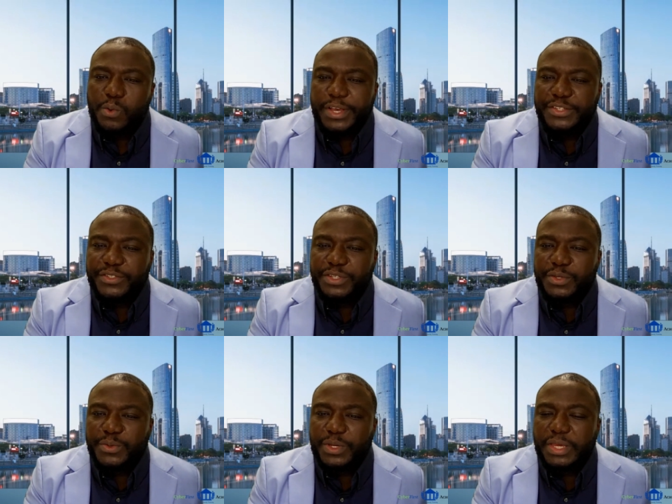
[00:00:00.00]

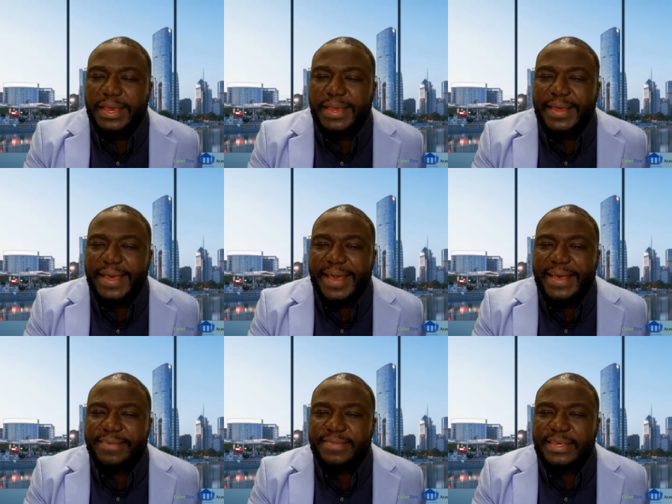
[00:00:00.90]
question you could get
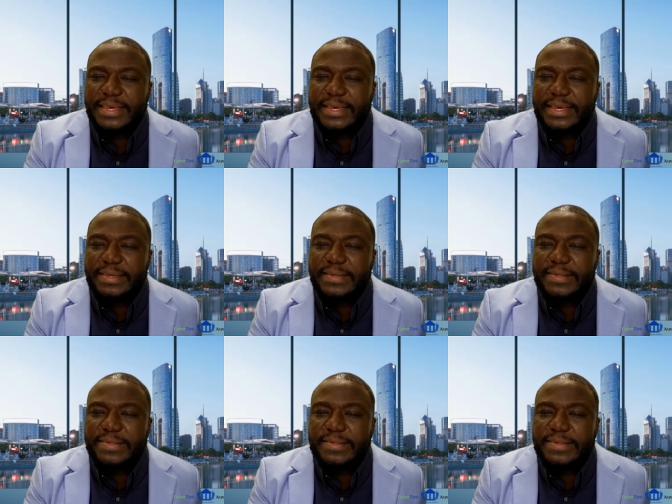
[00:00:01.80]
asked
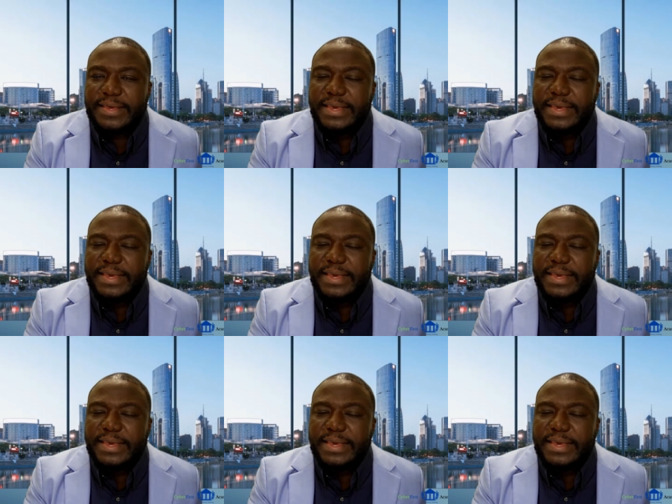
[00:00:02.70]
is